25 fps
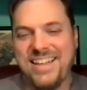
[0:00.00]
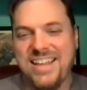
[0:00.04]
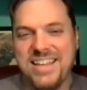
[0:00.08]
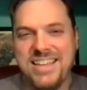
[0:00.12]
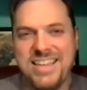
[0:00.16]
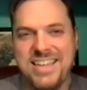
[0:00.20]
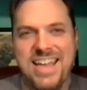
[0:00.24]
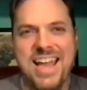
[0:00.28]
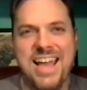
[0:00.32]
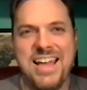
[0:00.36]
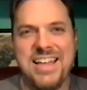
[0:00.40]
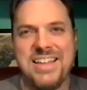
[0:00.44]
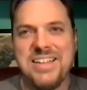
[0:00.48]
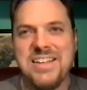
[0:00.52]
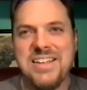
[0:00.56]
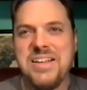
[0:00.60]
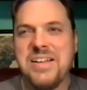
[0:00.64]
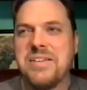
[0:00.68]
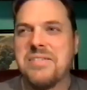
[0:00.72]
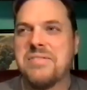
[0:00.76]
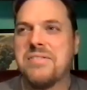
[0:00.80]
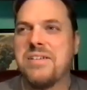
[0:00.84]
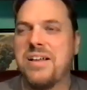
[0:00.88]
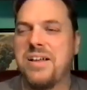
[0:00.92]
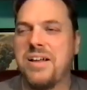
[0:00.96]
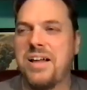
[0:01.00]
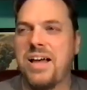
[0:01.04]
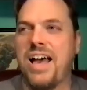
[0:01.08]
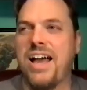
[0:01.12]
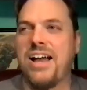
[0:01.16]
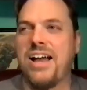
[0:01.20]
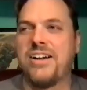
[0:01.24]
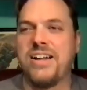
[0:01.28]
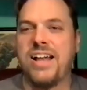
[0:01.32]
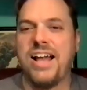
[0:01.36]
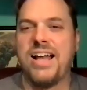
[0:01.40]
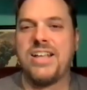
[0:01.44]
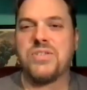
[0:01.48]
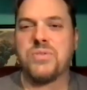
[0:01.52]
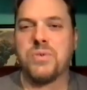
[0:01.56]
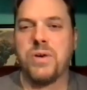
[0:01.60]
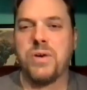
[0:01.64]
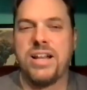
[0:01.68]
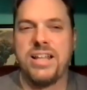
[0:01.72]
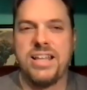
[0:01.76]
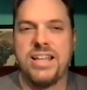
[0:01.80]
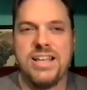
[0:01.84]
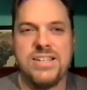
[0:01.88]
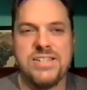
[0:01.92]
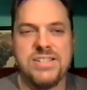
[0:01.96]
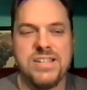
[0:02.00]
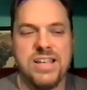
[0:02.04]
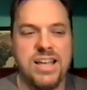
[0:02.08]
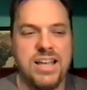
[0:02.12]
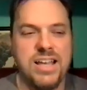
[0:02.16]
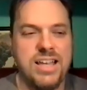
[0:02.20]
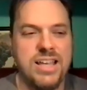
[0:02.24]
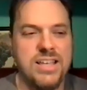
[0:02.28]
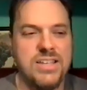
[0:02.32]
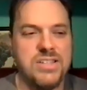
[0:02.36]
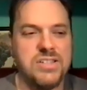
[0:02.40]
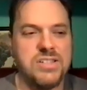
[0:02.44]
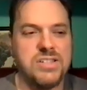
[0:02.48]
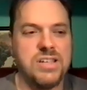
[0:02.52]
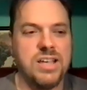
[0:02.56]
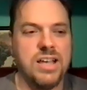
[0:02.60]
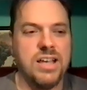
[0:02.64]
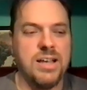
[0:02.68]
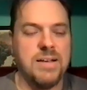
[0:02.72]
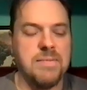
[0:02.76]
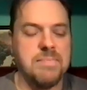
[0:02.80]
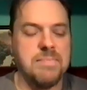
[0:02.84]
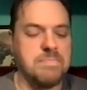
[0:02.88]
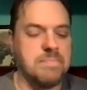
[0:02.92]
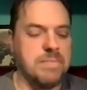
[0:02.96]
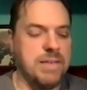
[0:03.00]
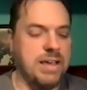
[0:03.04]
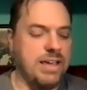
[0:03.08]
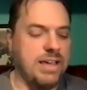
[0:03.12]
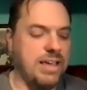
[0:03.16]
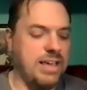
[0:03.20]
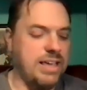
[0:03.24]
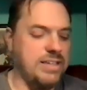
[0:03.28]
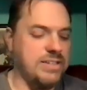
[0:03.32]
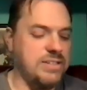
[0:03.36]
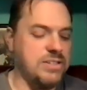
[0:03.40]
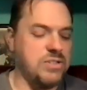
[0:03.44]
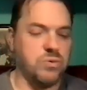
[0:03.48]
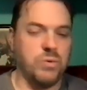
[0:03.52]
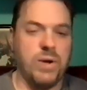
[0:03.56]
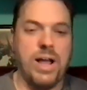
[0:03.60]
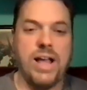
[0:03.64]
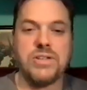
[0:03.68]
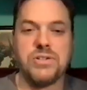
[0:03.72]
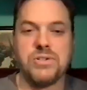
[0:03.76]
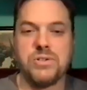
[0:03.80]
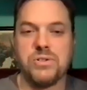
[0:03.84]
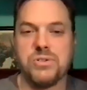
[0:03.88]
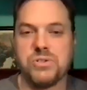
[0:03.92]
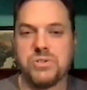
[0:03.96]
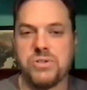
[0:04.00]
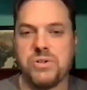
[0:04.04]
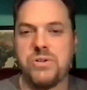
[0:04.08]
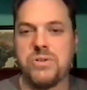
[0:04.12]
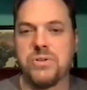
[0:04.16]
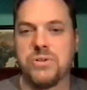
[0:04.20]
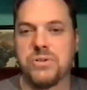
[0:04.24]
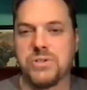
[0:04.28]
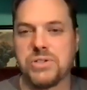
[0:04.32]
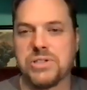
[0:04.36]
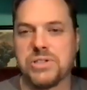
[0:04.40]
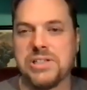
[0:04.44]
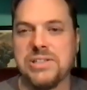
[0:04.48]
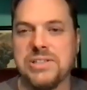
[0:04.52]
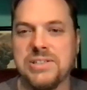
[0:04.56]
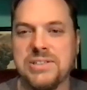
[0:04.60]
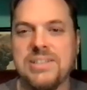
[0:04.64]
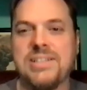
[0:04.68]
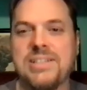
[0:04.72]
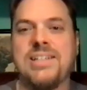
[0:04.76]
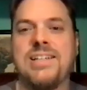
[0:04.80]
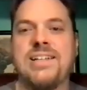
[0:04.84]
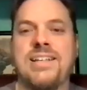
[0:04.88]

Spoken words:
Yeah. Ironhide's riding his rascal scooter still.